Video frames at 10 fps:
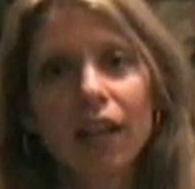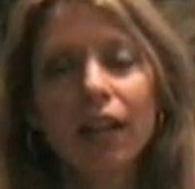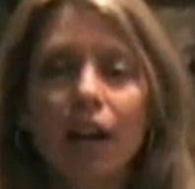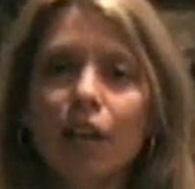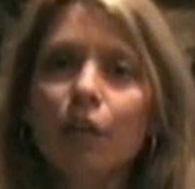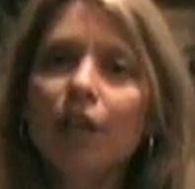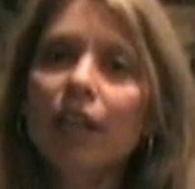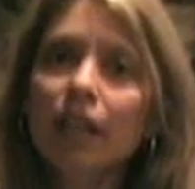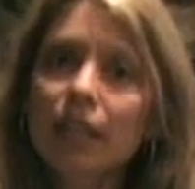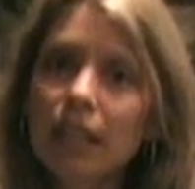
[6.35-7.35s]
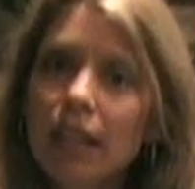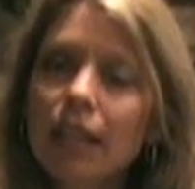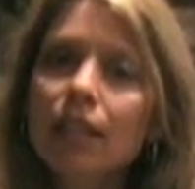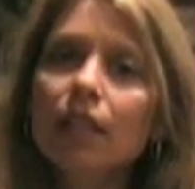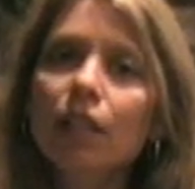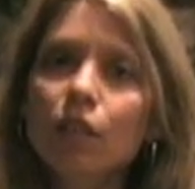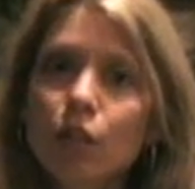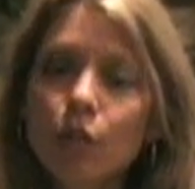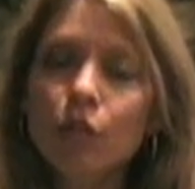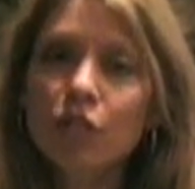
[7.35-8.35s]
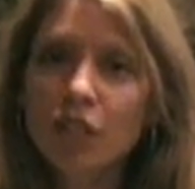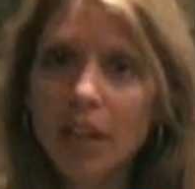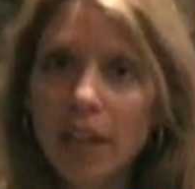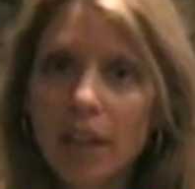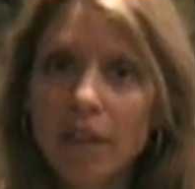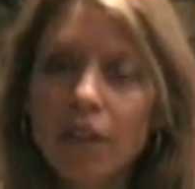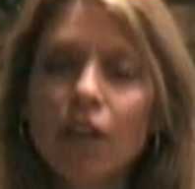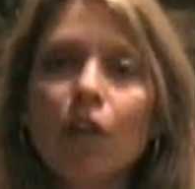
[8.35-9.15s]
and how you can get a nice close shave